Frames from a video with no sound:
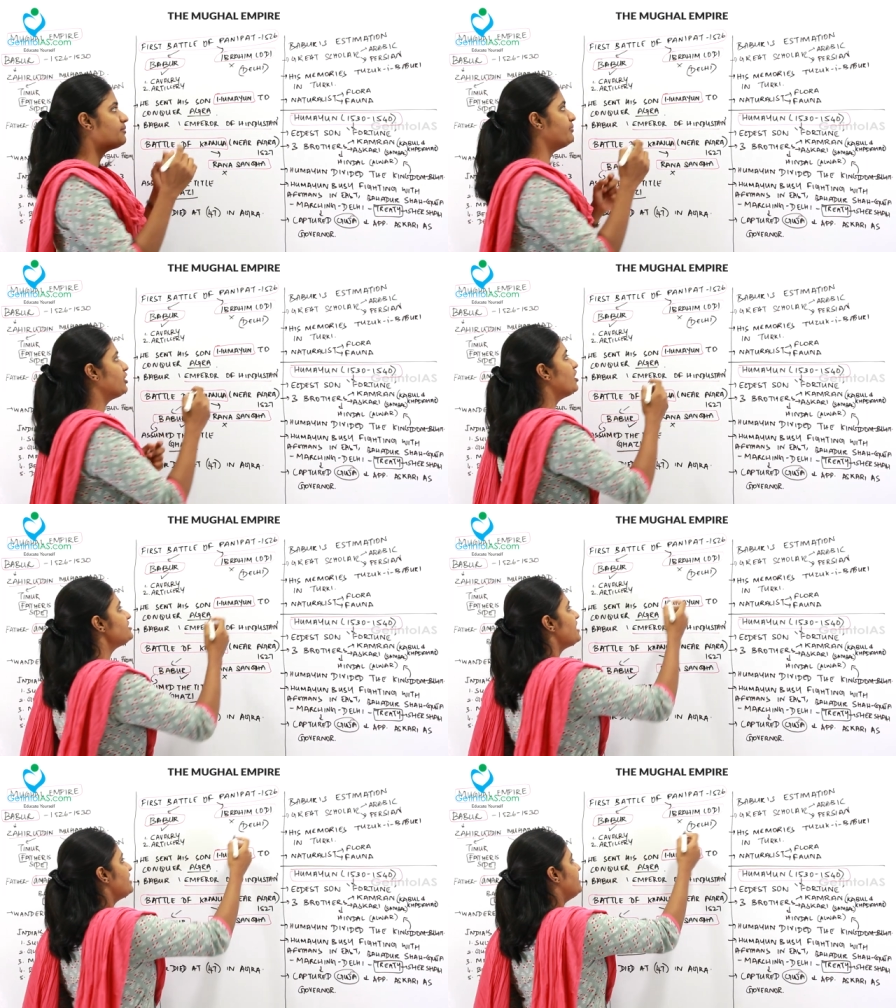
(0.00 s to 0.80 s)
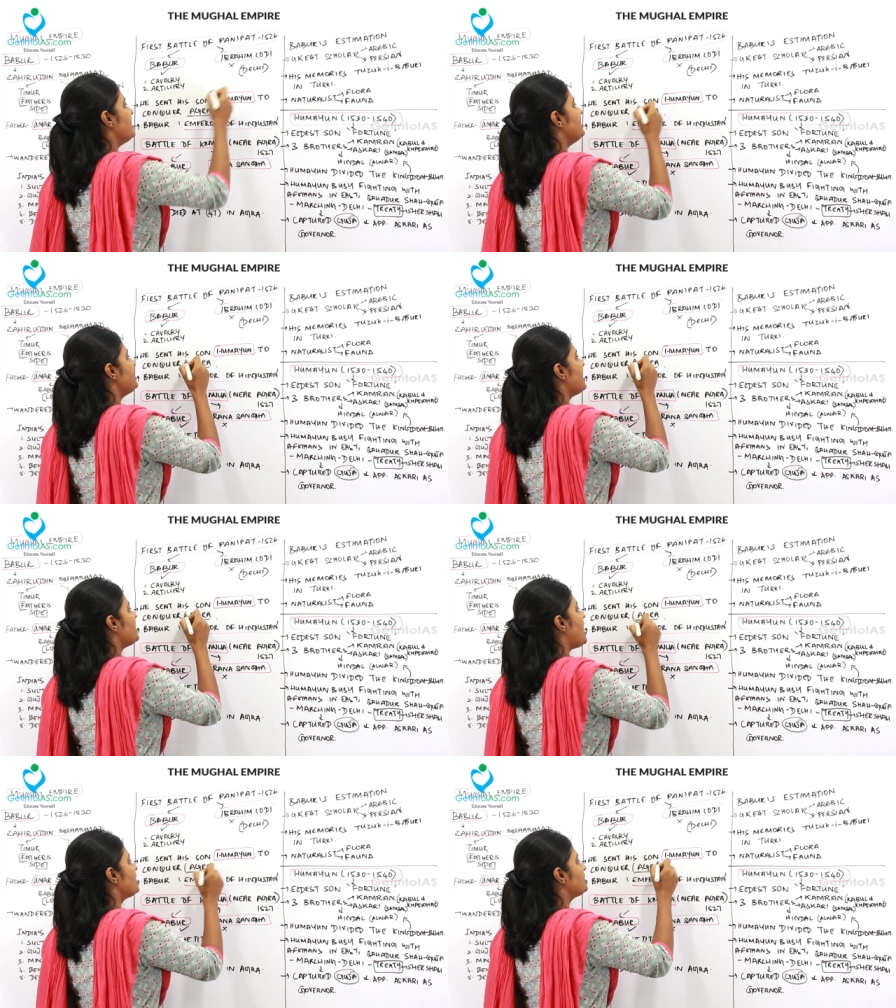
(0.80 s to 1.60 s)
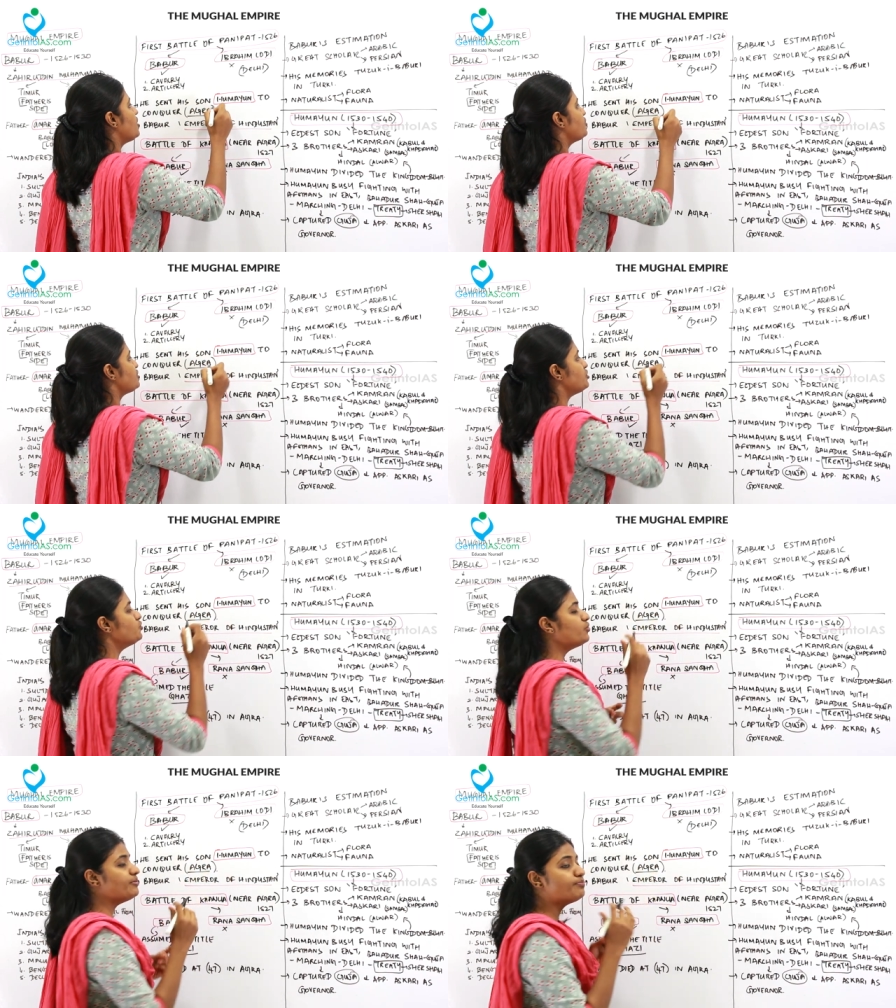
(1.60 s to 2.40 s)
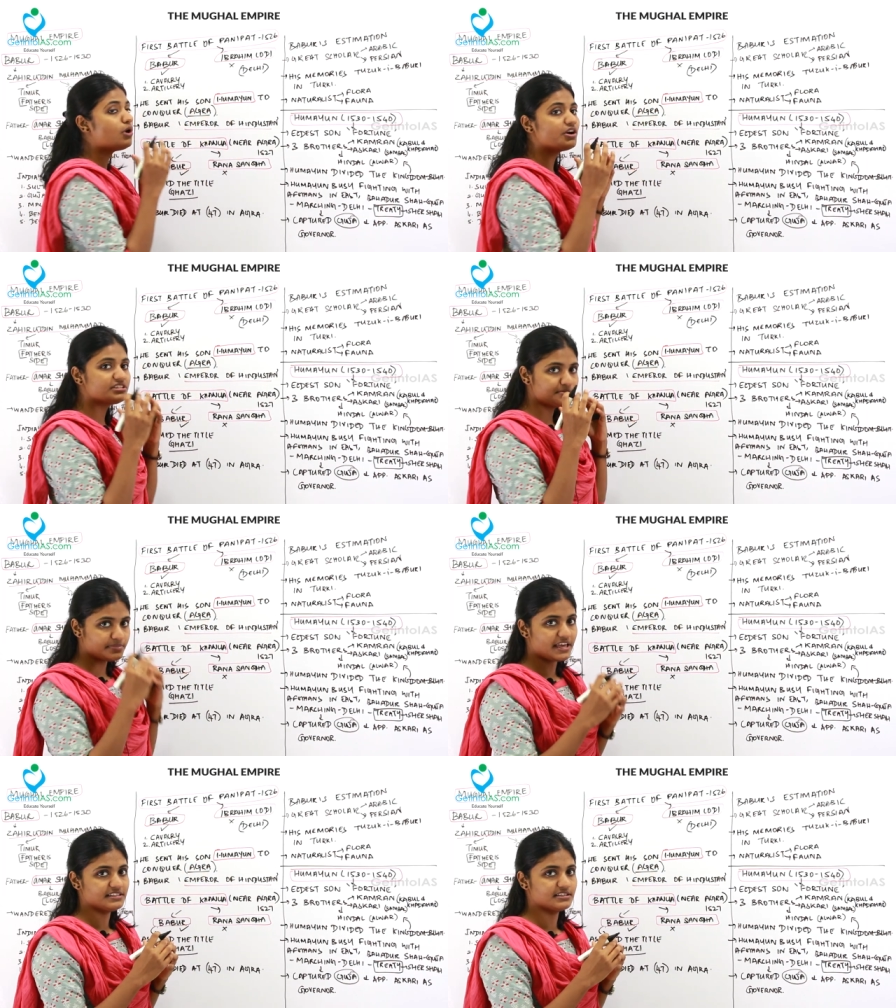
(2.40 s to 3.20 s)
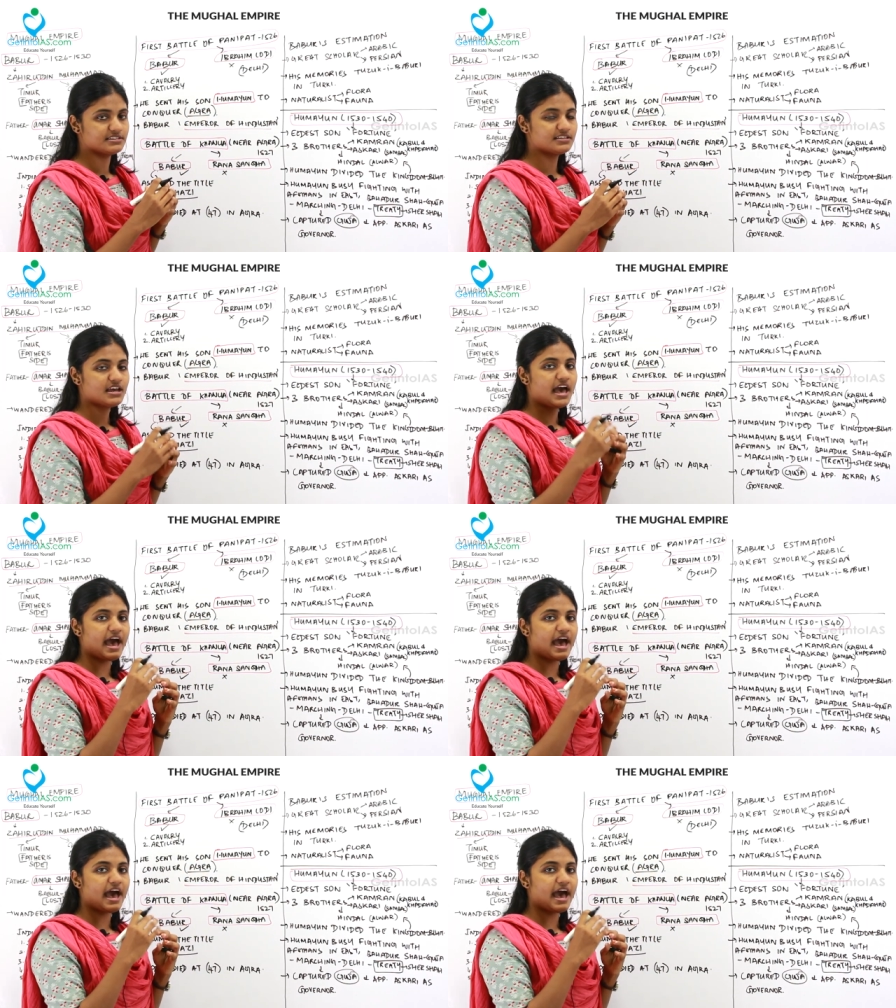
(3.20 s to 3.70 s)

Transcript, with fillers: because Delhi and Agra was the two important places.